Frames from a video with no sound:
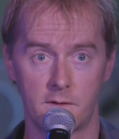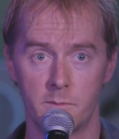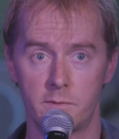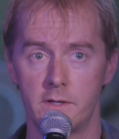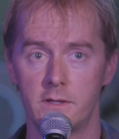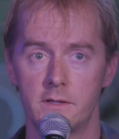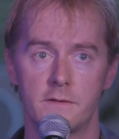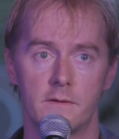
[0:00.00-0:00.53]

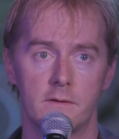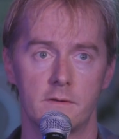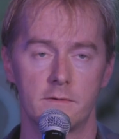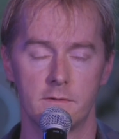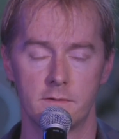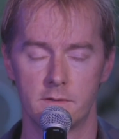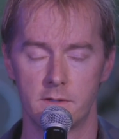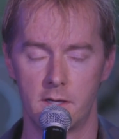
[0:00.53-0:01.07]
completely
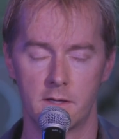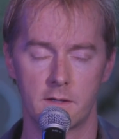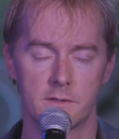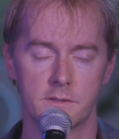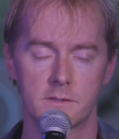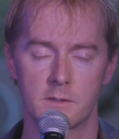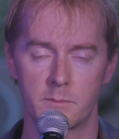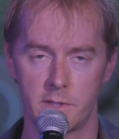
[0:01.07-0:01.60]

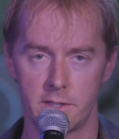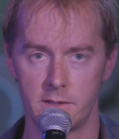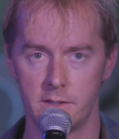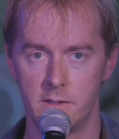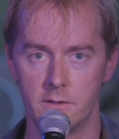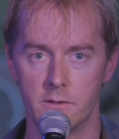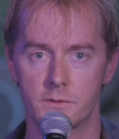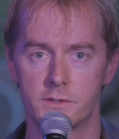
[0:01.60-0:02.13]

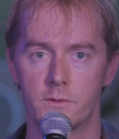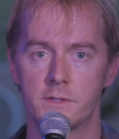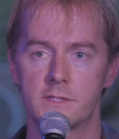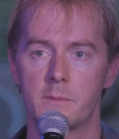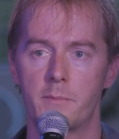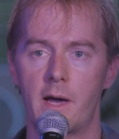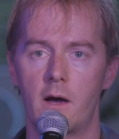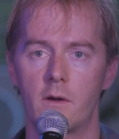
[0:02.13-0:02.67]
new. So
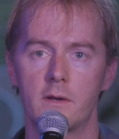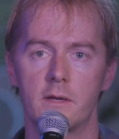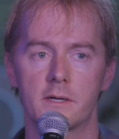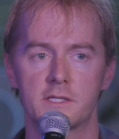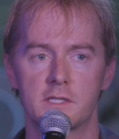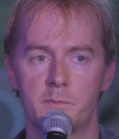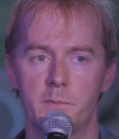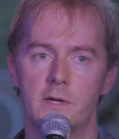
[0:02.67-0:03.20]
it's about
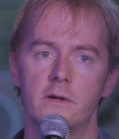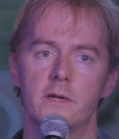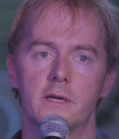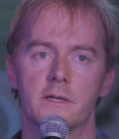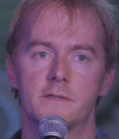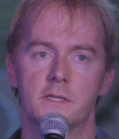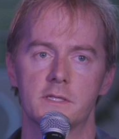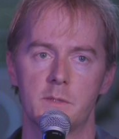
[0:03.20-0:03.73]

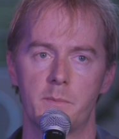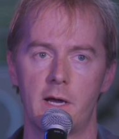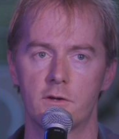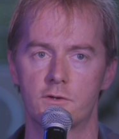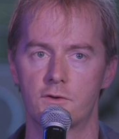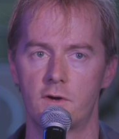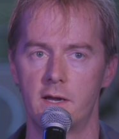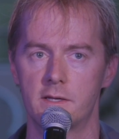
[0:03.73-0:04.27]
experience. It's
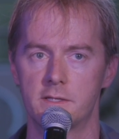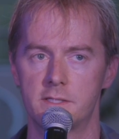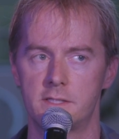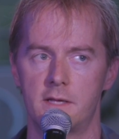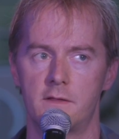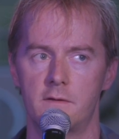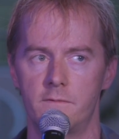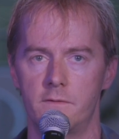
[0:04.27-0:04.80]
about trying to
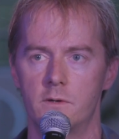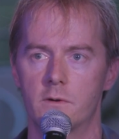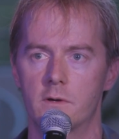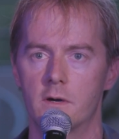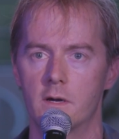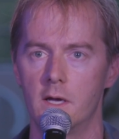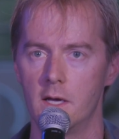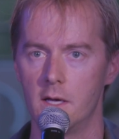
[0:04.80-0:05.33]
set the
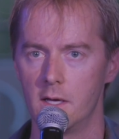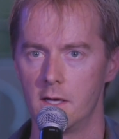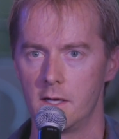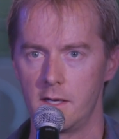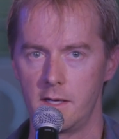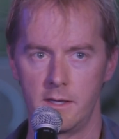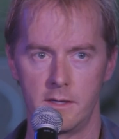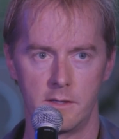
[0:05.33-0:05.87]
viewer
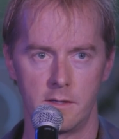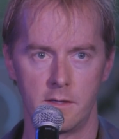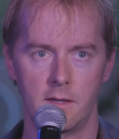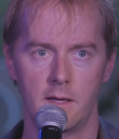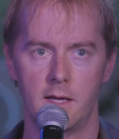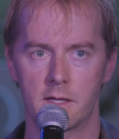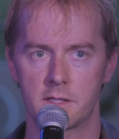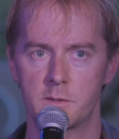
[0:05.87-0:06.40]

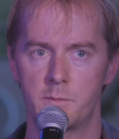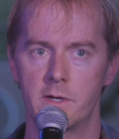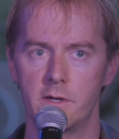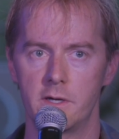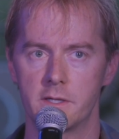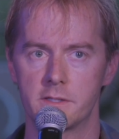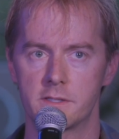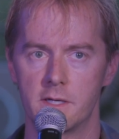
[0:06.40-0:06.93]
in an
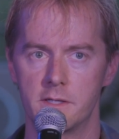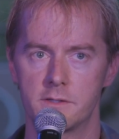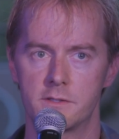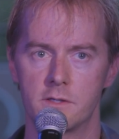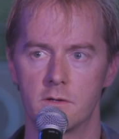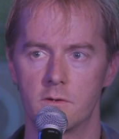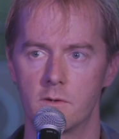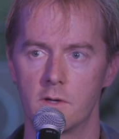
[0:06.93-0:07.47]
experience. And
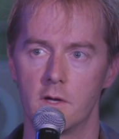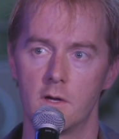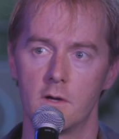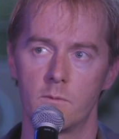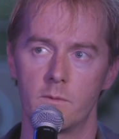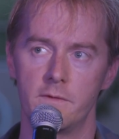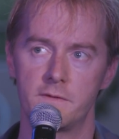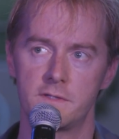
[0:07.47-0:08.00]
so
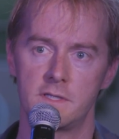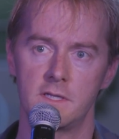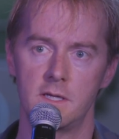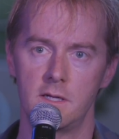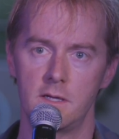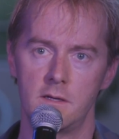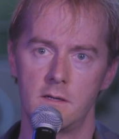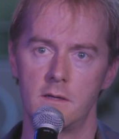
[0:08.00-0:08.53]
we've
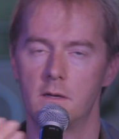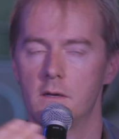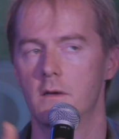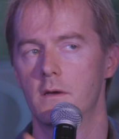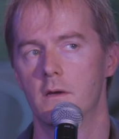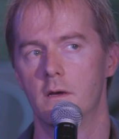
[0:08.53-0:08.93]
seen